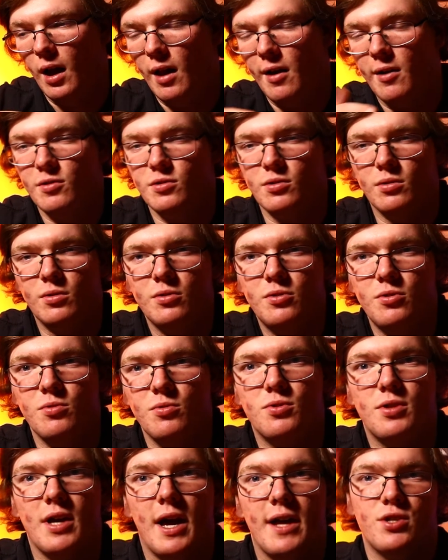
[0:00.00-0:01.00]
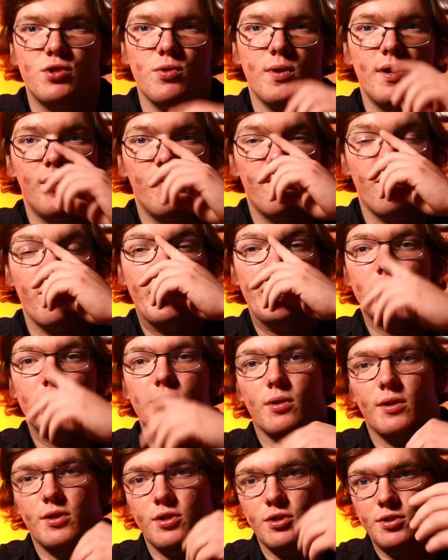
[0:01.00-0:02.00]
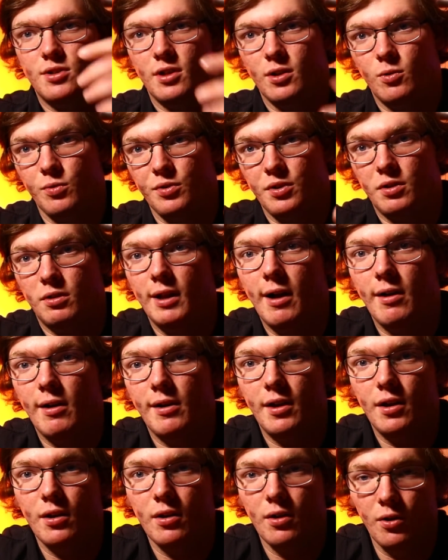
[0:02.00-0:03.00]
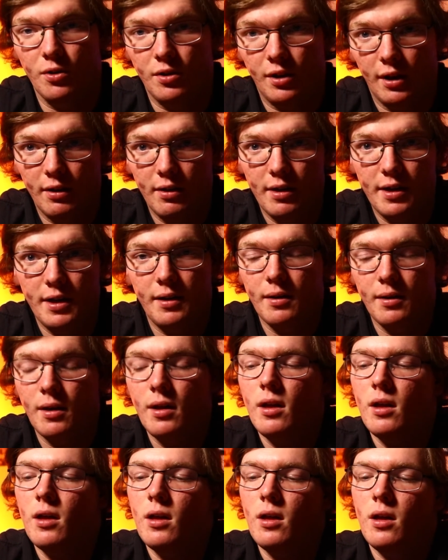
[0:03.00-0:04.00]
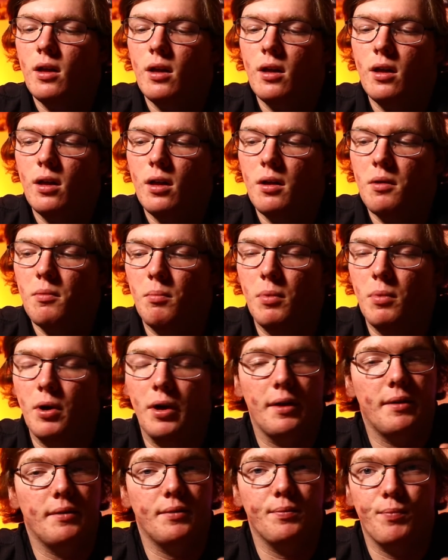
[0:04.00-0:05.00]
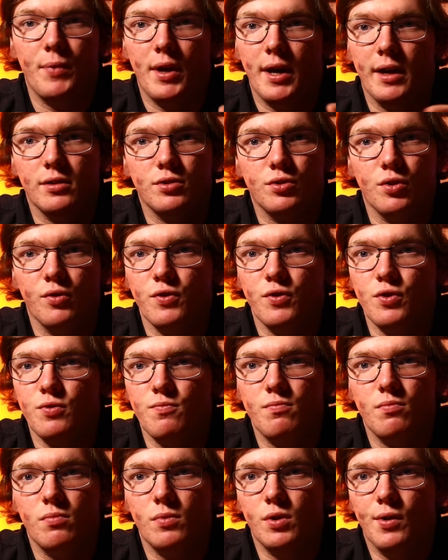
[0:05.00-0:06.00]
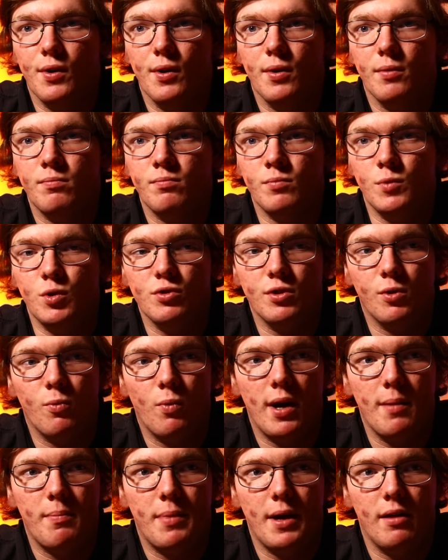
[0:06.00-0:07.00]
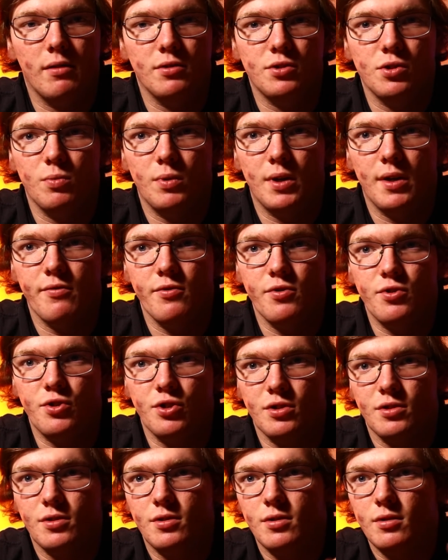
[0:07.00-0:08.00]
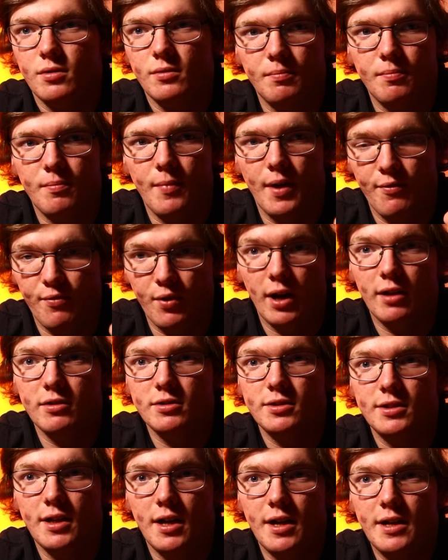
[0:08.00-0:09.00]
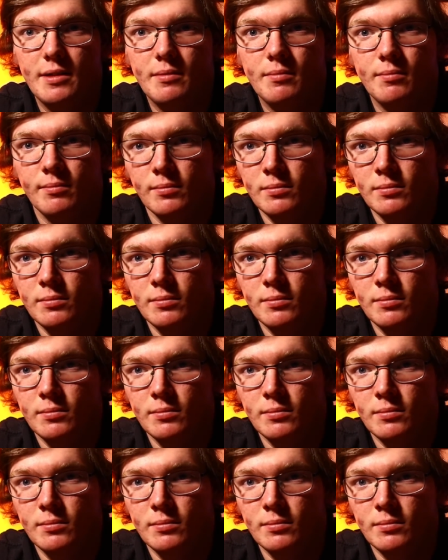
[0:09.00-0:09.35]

know, it's a little too saturated for me, so I just stick with cloudy or daylight. But yeah, so if you're, you know, using white balance or whatever, just, if you're outside,